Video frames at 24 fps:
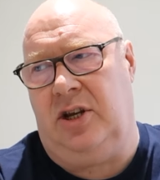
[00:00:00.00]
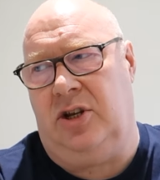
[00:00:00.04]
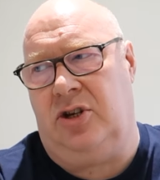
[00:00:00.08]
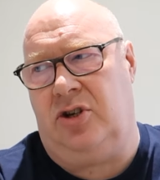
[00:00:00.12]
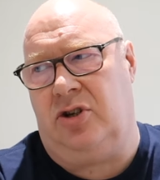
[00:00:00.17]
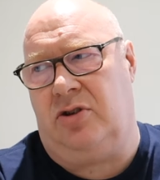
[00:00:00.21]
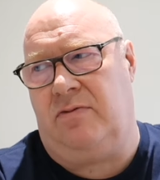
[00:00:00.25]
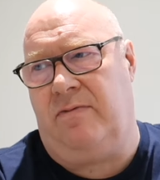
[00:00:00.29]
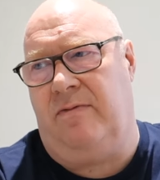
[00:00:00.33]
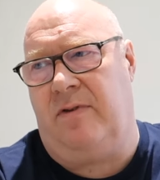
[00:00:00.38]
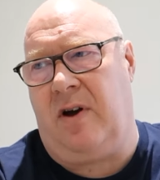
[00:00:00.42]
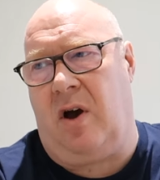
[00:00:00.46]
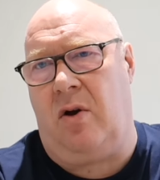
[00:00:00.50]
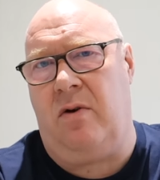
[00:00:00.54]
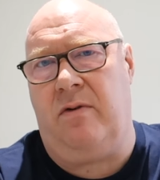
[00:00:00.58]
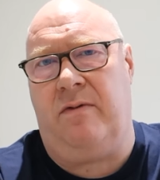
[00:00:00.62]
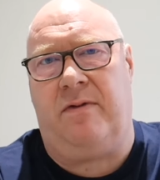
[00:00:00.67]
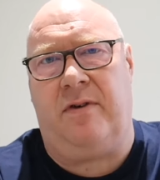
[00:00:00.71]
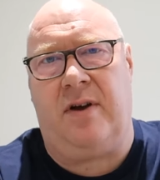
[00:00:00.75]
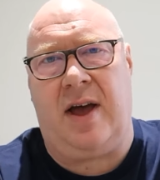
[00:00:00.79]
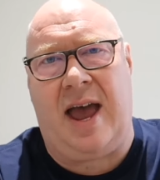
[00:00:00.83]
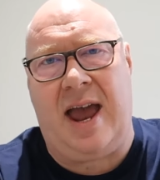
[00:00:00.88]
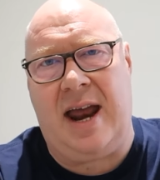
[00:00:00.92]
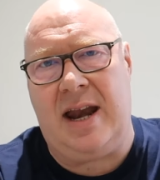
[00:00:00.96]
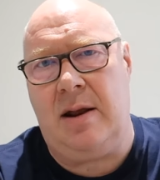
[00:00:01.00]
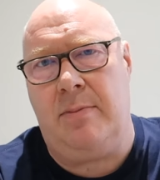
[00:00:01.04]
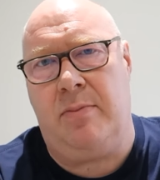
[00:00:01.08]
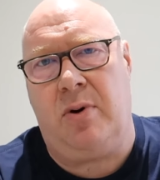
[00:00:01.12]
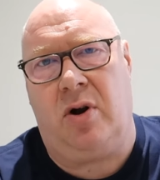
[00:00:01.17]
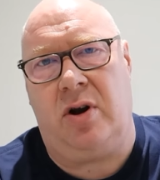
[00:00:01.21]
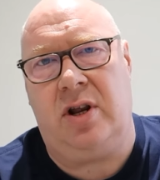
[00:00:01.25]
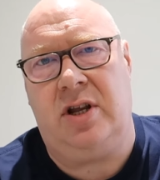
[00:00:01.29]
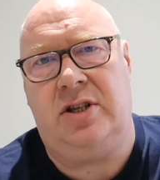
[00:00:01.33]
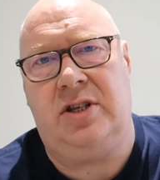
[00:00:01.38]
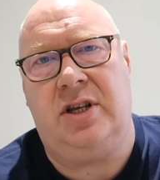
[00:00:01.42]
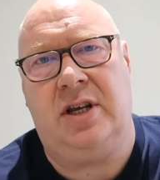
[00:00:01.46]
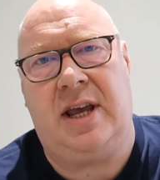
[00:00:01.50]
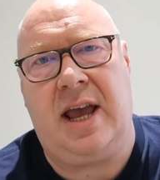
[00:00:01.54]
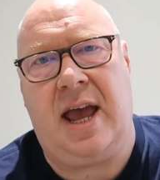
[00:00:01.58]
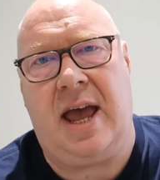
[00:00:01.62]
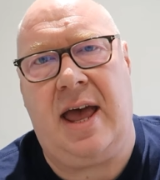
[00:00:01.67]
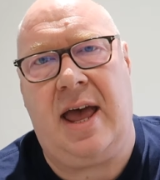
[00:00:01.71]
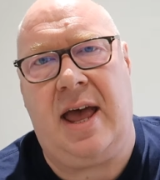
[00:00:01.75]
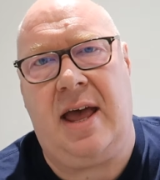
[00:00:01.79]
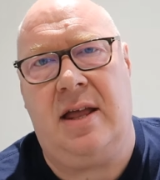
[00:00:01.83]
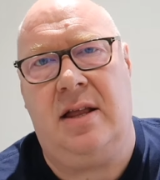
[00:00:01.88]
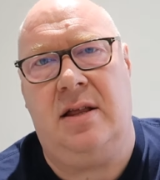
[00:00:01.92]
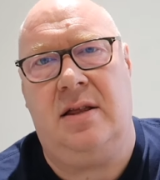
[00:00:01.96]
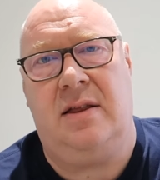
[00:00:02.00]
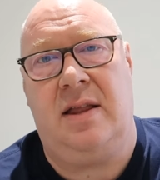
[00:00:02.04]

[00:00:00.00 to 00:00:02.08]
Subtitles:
you just vote for anybody to get